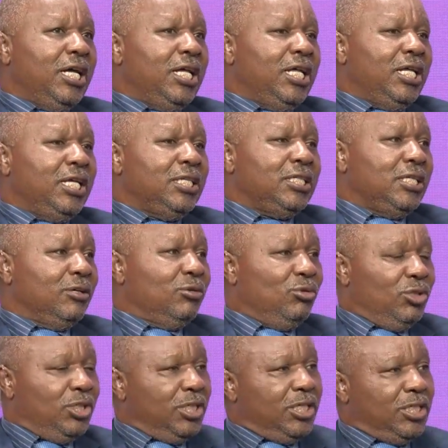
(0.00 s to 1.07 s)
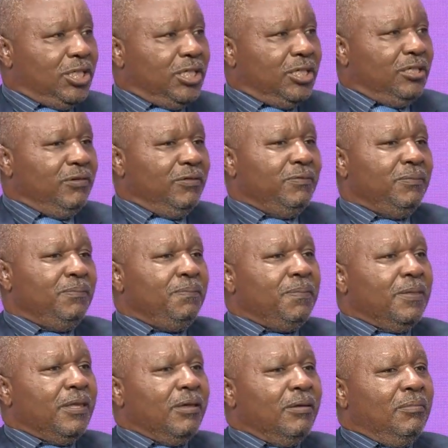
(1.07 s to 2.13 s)
is a good initiative,
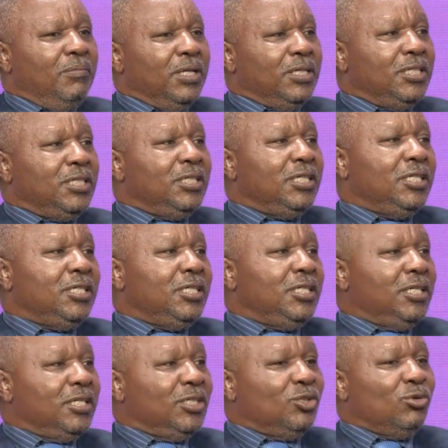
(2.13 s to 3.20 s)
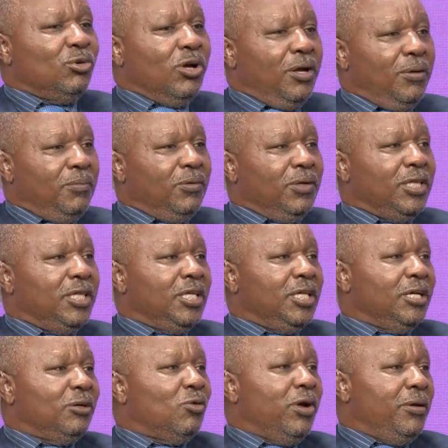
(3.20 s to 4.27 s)
but it has to come with the
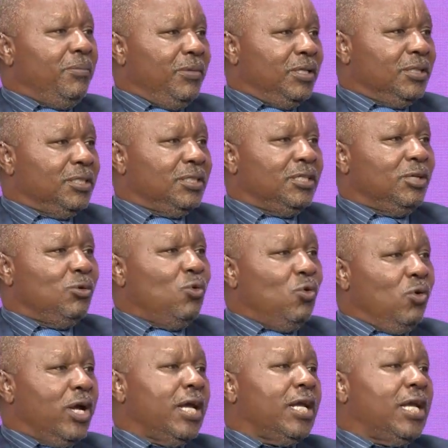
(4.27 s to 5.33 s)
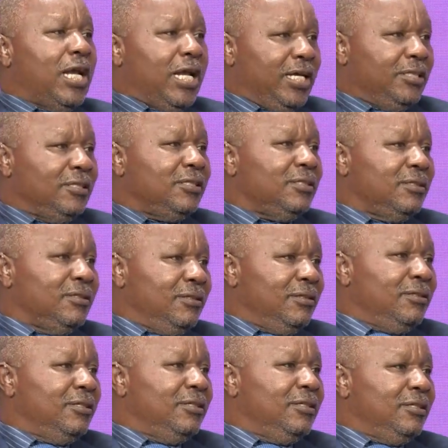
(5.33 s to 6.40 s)
requirements, the WHO guidelines
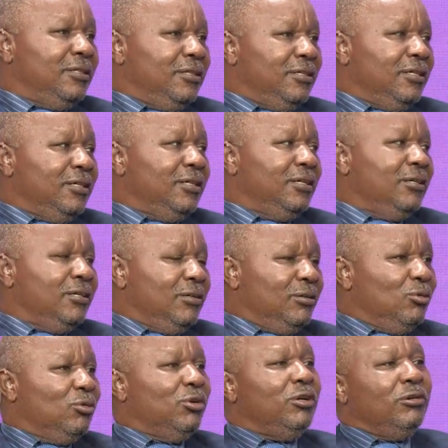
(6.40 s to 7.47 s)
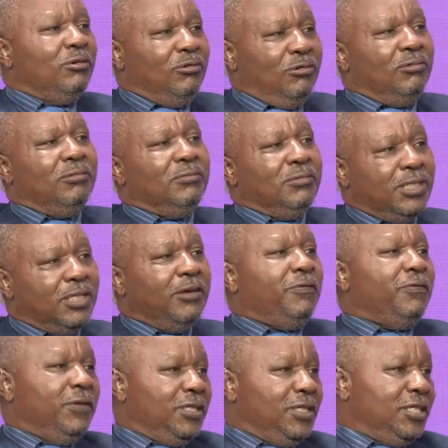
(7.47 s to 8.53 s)
mm-hmm. On
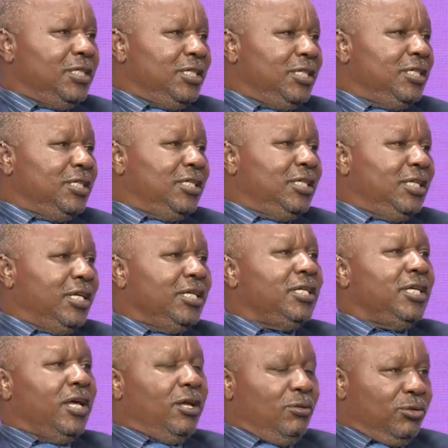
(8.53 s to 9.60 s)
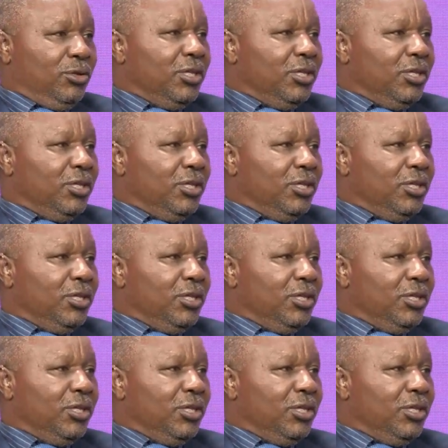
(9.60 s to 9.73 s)
safety and health.